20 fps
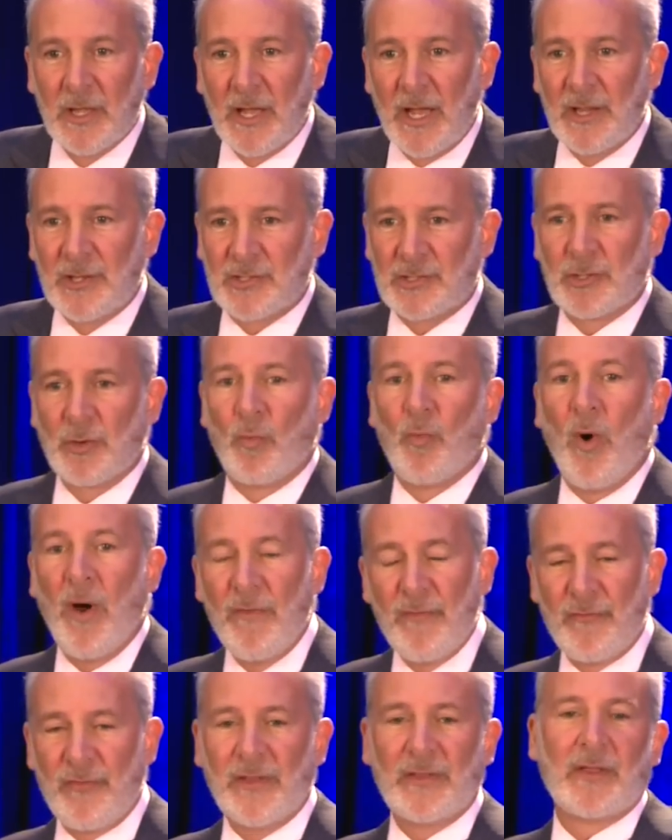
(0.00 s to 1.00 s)
It's the
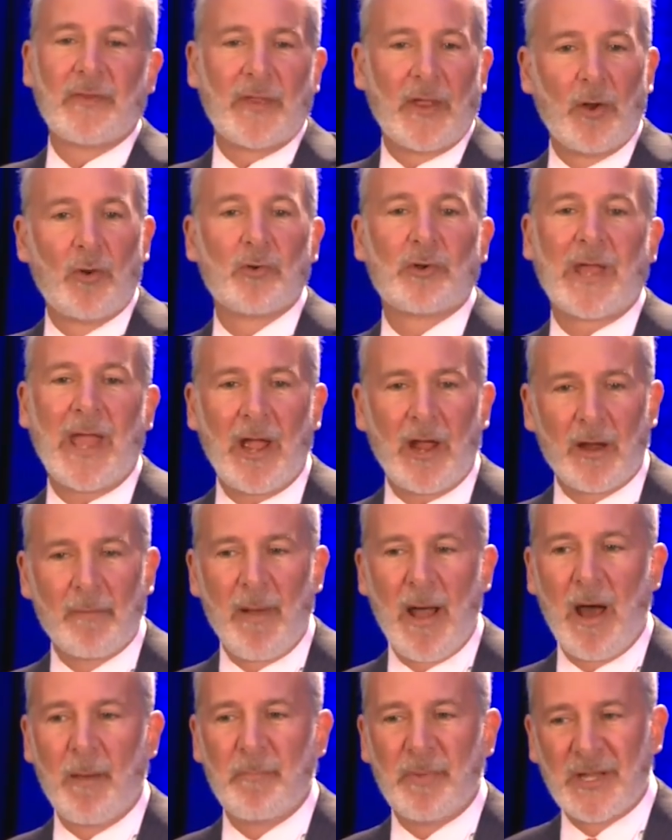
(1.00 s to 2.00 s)
one thing that they don't care
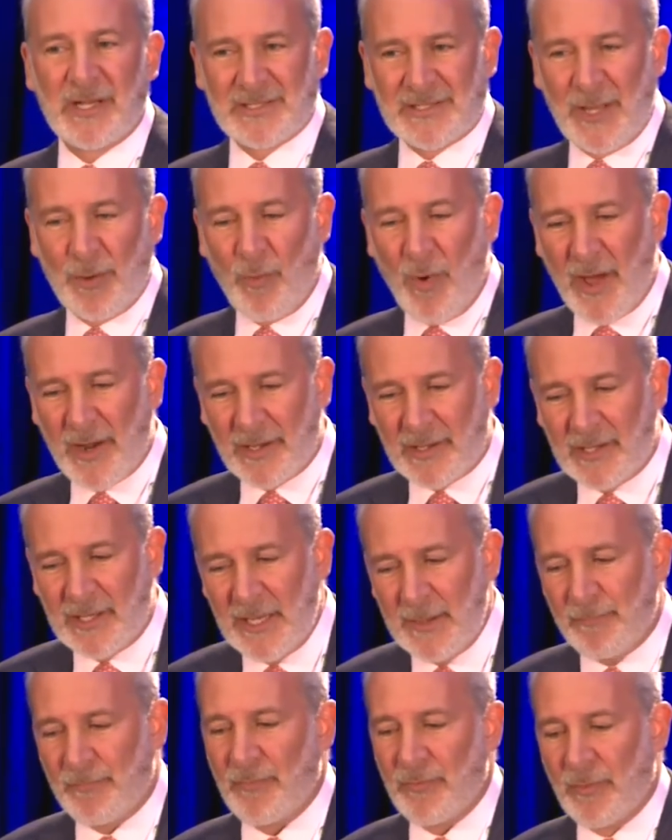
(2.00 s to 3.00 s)
about because they want to
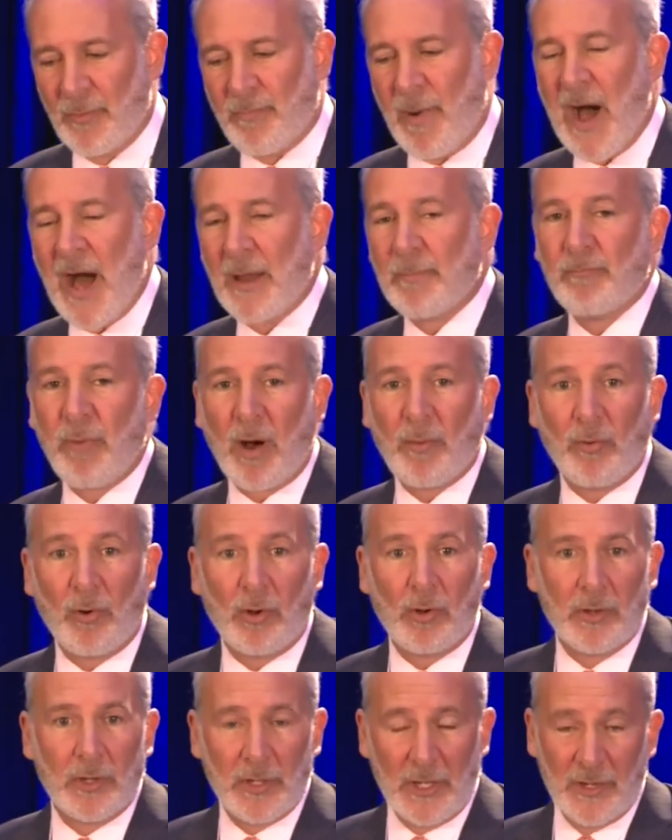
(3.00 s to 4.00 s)
keep the bond
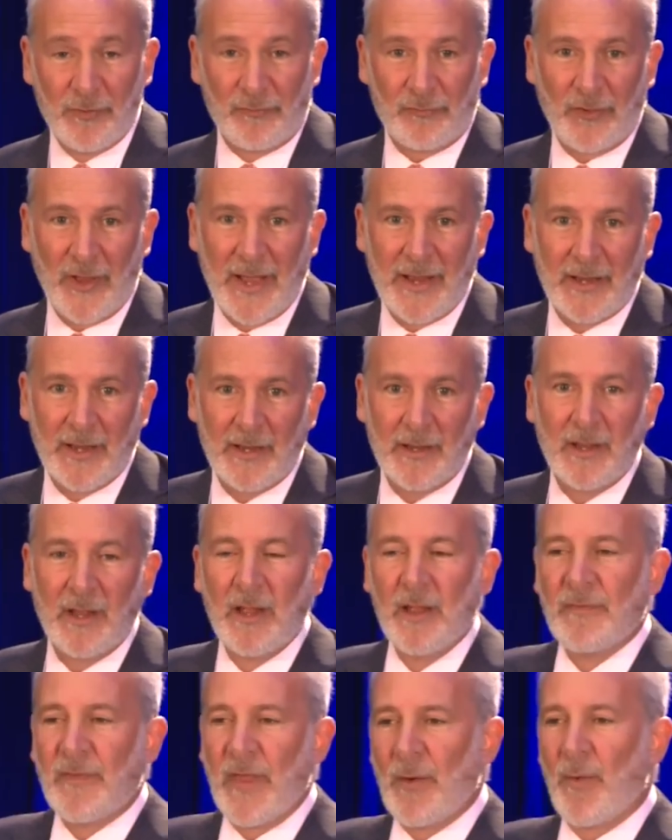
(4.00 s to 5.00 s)
bubble inflated.
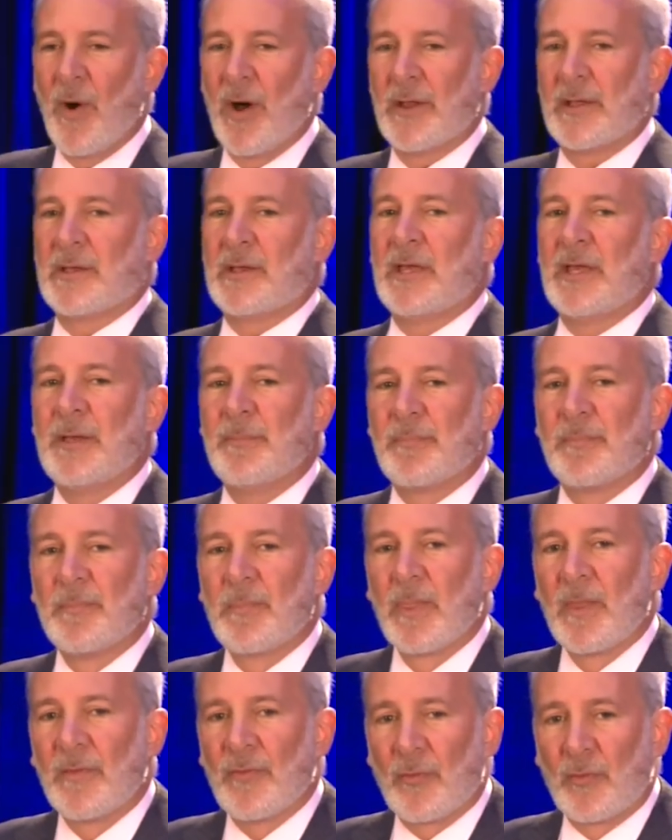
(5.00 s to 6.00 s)
They want to keep
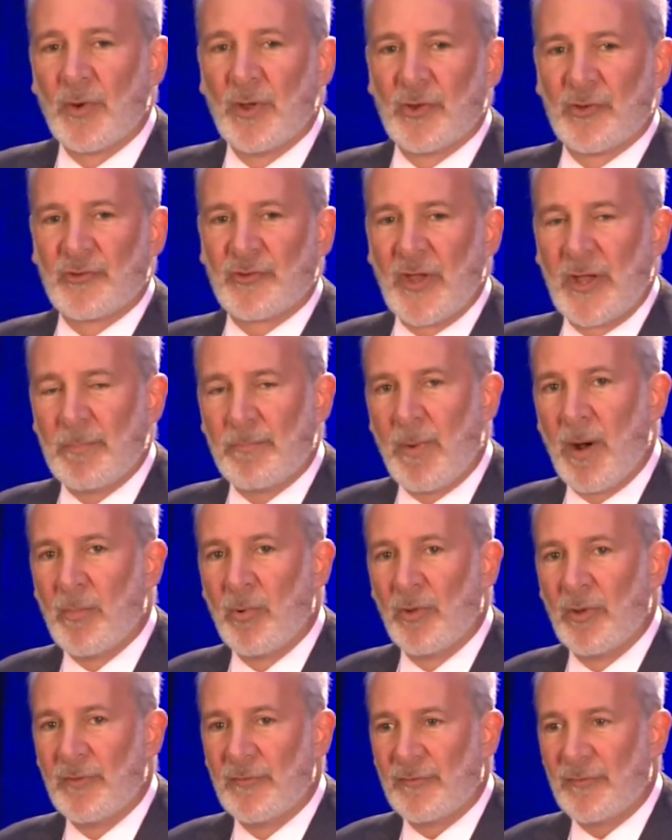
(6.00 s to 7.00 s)
the real estate
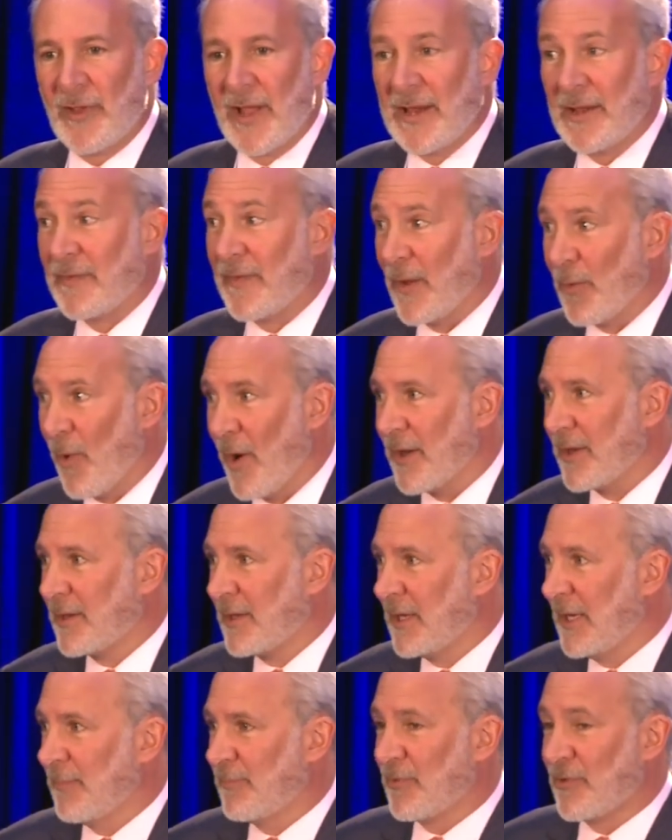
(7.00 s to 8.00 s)
bubble inflated. They want to
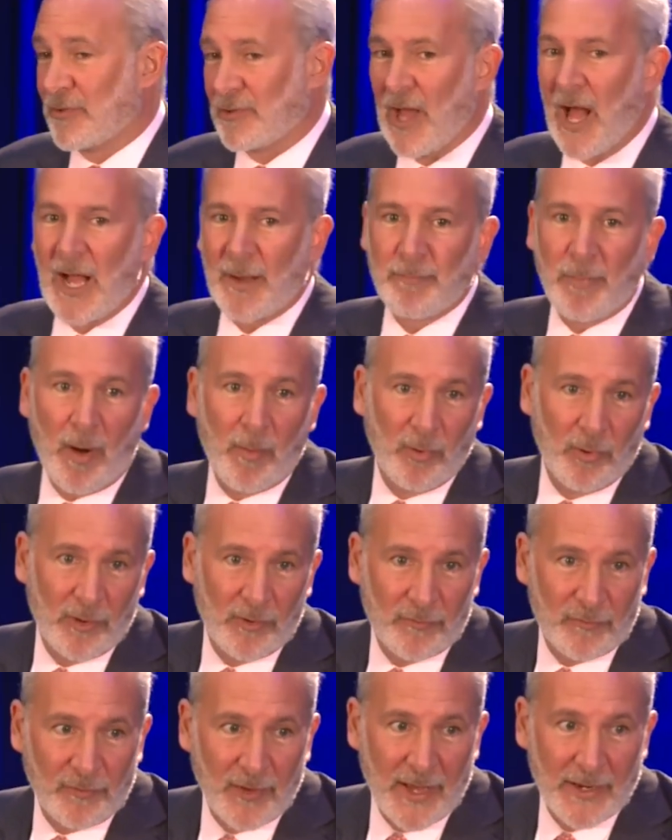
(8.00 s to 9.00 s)
keep the stock bubble
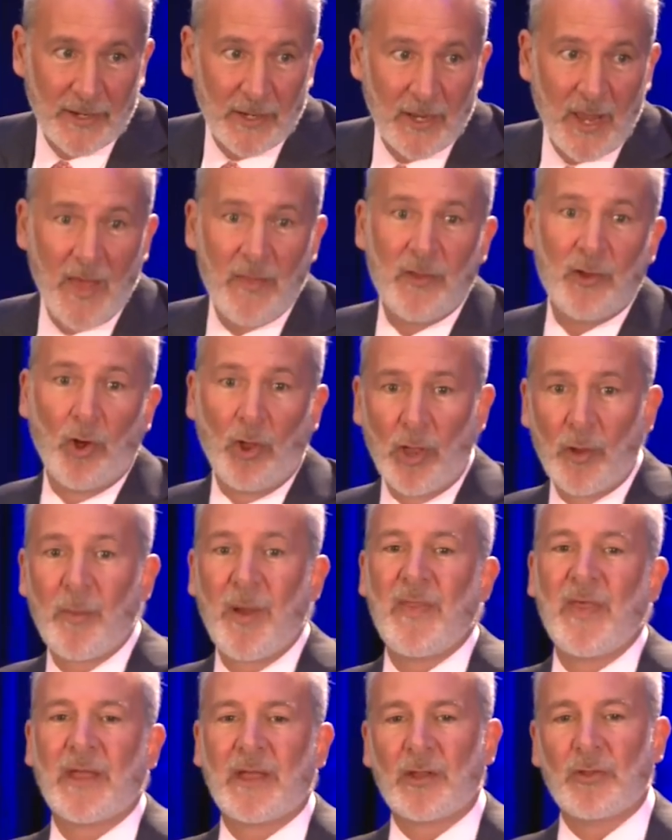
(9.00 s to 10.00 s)
inflated. And the only
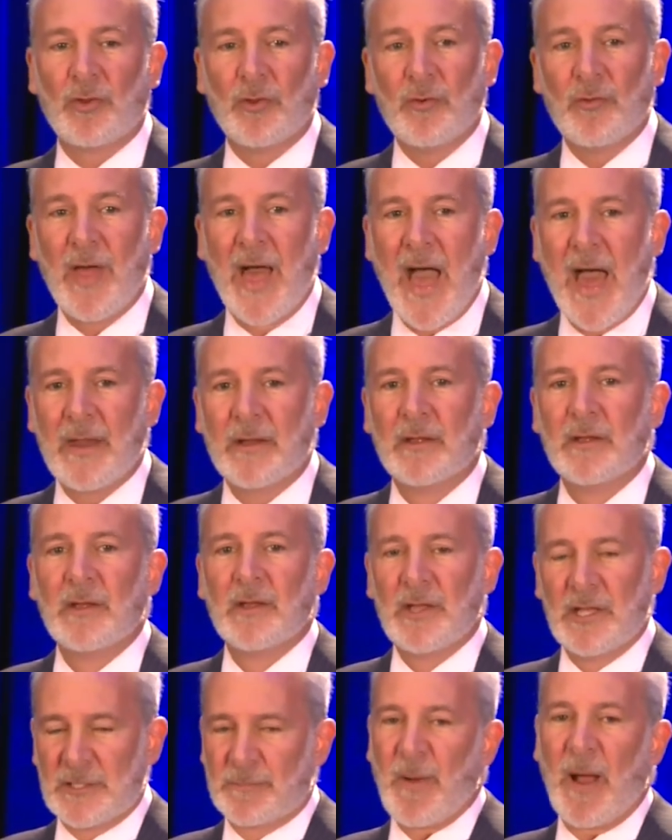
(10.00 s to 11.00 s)
way they can do that
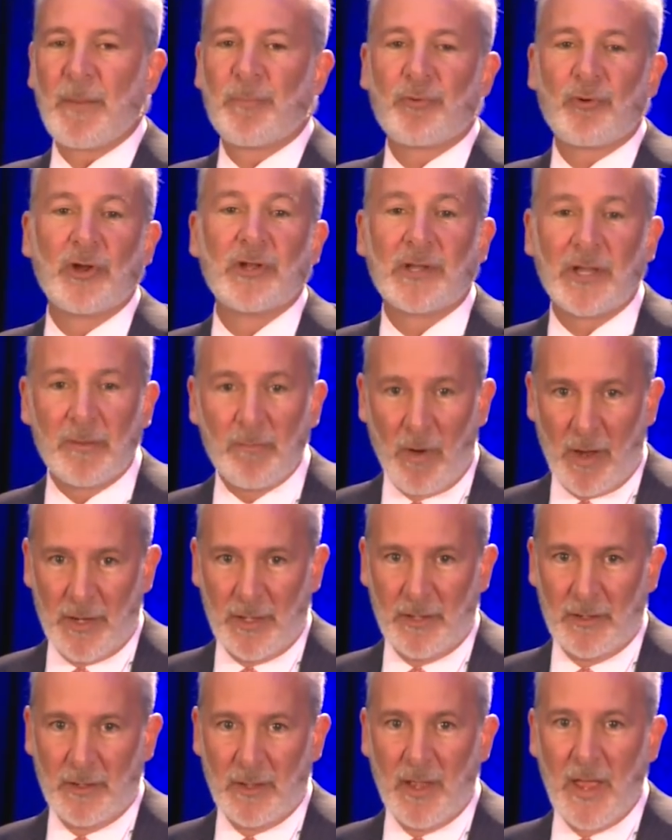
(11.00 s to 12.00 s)
is by printing
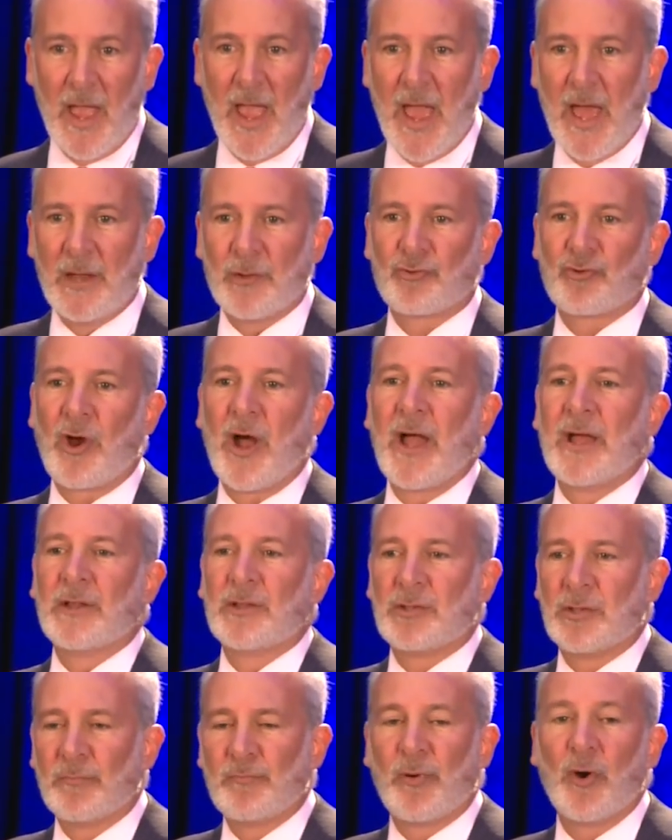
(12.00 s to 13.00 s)
money and
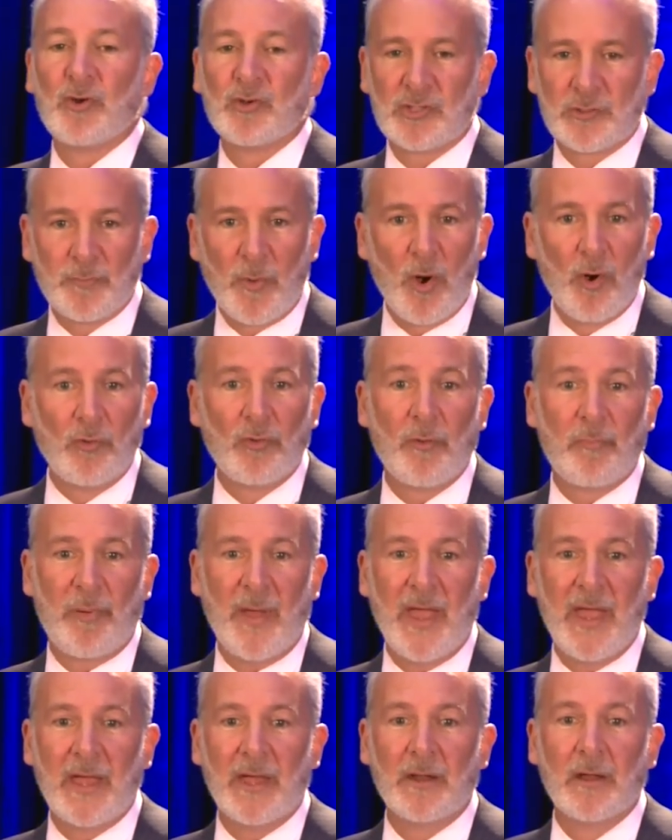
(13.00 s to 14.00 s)
trying to postpone the
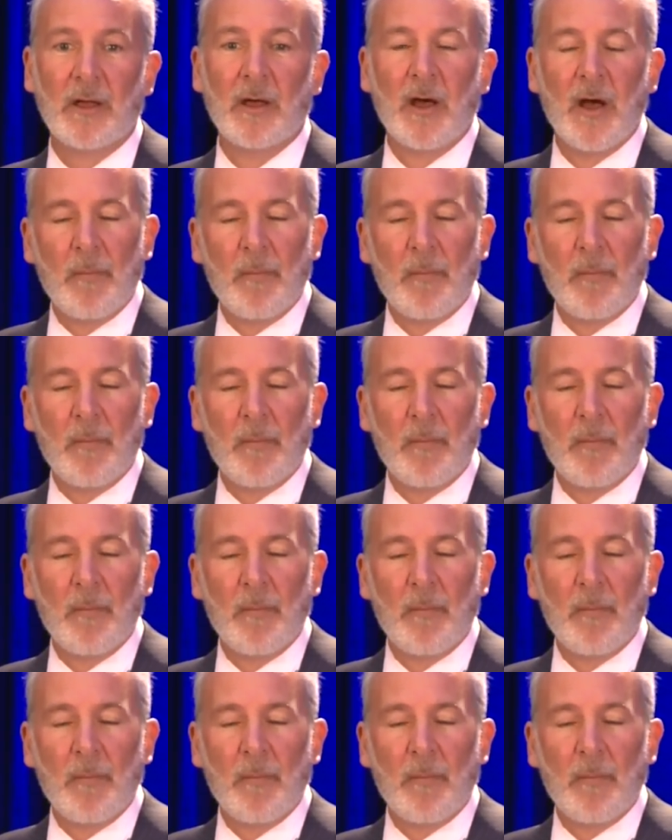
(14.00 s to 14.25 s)
pain.